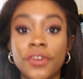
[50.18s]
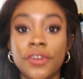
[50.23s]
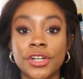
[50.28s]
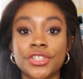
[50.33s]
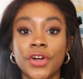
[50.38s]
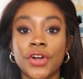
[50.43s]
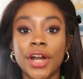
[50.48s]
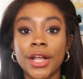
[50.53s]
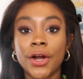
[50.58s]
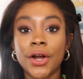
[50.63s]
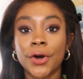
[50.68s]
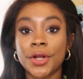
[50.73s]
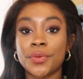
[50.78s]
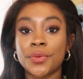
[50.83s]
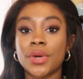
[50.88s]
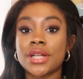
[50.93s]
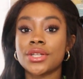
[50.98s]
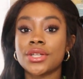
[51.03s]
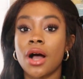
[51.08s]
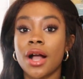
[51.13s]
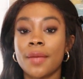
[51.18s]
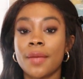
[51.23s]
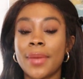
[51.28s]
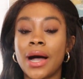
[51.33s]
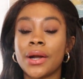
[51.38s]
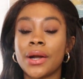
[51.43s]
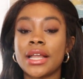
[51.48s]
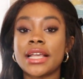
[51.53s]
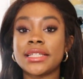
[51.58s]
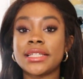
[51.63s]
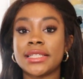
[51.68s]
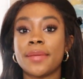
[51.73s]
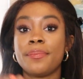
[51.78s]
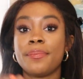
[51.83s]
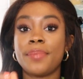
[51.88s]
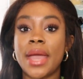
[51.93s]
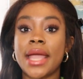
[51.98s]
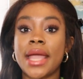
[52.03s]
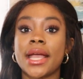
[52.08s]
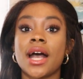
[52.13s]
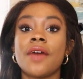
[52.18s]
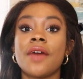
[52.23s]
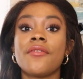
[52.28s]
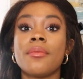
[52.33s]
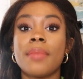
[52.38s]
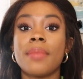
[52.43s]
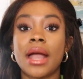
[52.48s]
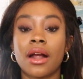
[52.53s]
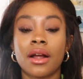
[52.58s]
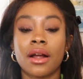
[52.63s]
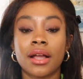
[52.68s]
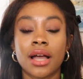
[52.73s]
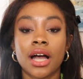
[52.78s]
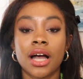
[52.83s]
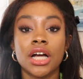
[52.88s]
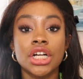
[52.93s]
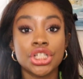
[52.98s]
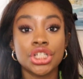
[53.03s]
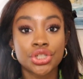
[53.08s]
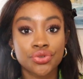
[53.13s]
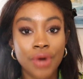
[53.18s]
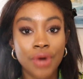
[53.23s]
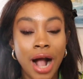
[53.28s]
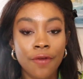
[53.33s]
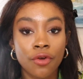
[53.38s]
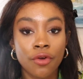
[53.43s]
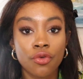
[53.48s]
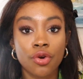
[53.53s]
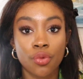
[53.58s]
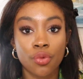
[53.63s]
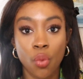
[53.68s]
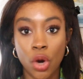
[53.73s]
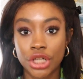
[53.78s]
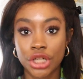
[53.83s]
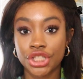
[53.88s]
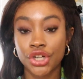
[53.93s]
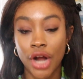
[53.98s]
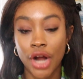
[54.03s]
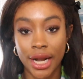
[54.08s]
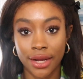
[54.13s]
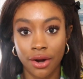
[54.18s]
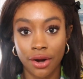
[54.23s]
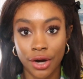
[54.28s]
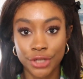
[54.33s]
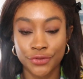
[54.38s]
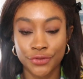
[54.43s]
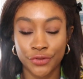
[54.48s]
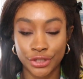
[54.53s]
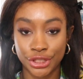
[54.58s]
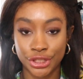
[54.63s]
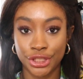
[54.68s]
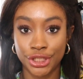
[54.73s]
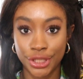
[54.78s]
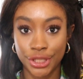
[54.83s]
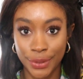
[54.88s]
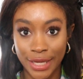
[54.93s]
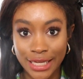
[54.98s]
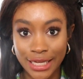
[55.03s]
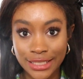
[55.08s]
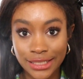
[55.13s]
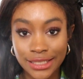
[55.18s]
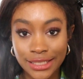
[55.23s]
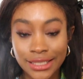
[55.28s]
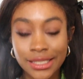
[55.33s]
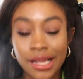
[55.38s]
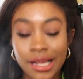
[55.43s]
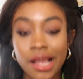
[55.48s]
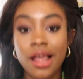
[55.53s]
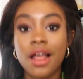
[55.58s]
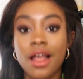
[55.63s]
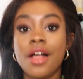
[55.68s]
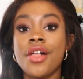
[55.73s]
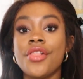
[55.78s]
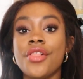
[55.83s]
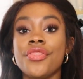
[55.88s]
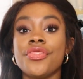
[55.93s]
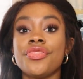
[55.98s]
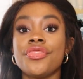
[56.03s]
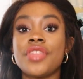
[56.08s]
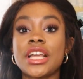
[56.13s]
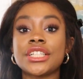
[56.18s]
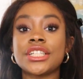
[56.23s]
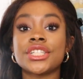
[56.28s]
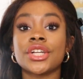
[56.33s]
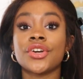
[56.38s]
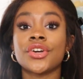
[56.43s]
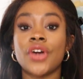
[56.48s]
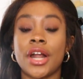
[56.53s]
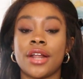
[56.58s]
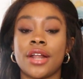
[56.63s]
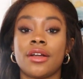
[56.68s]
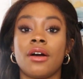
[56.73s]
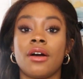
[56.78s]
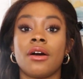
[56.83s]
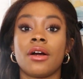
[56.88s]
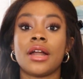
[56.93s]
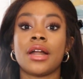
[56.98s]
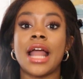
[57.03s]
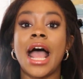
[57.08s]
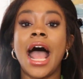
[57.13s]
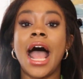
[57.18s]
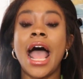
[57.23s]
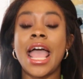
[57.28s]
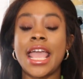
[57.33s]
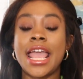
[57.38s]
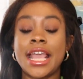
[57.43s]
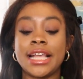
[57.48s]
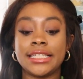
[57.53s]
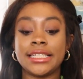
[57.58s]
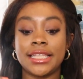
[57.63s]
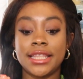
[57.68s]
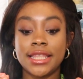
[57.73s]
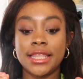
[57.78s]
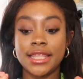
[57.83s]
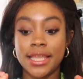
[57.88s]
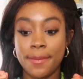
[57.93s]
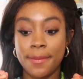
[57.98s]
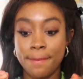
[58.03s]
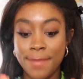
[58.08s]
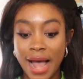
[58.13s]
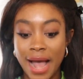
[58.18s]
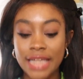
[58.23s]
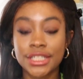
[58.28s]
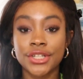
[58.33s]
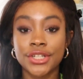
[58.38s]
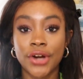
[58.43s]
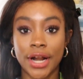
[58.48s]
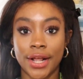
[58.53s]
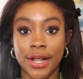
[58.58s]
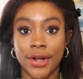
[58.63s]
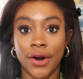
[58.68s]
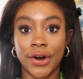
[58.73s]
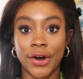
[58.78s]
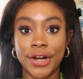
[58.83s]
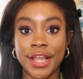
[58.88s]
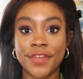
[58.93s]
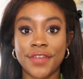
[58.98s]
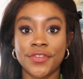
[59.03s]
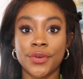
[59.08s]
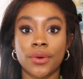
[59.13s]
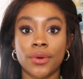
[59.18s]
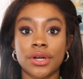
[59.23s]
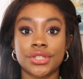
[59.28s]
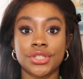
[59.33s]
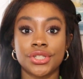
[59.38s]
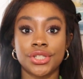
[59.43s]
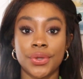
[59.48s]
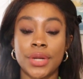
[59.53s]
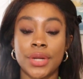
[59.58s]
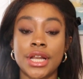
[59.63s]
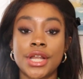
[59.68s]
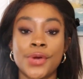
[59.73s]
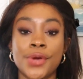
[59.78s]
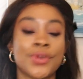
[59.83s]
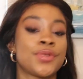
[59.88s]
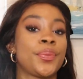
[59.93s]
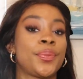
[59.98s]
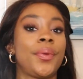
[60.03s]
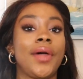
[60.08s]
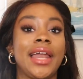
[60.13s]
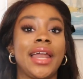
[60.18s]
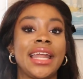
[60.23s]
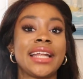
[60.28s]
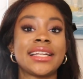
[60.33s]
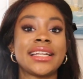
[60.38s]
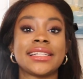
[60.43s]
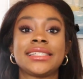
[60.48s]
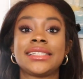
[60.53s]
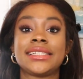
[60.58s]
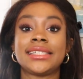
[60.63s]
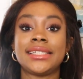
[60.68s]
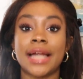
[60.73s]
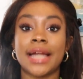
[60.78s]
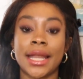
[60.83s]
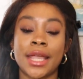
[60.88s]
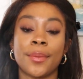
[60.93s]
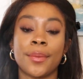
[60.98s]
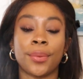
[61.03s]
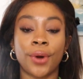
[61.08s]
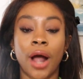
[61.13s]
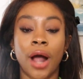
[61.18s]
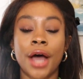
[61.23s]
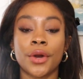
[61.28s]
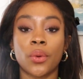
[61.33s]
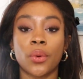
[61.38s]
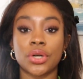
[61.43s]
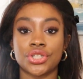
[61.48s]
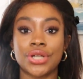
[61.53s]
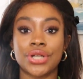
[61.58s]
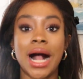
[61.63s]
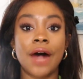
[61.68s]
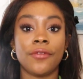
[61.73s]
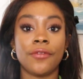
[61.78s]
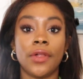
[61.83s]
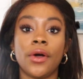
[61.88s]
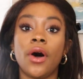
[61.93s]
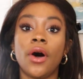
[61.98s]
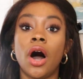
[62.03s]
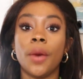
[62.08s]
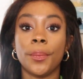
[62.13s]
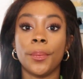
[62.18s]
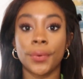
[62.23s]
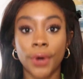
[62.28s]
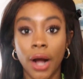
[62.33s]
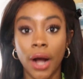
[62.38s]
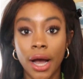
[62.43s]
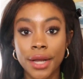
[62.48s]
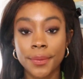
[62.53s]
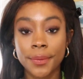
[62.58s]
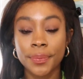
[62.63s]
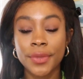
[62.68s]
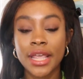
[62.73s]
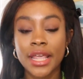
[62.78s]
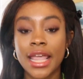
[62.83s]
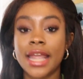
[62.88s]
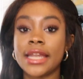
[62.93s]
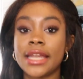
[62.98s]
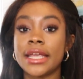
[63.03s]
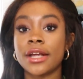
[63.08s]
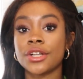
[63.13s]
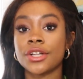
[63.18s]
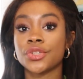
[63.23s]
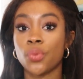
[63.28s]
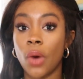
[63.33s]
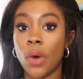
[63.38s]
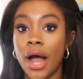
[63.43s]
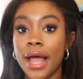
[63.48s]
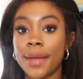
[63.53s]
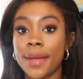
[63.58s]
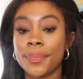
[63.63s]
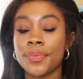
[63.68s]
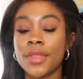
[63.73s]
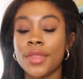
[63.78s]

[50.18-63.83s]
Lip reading: first credit card I want to talk about is the Bank of America Travel Rewards Credit Cards for students. This credit card is the best credit card if you are a student who is planning to study abroad or travel abroad. And here's why.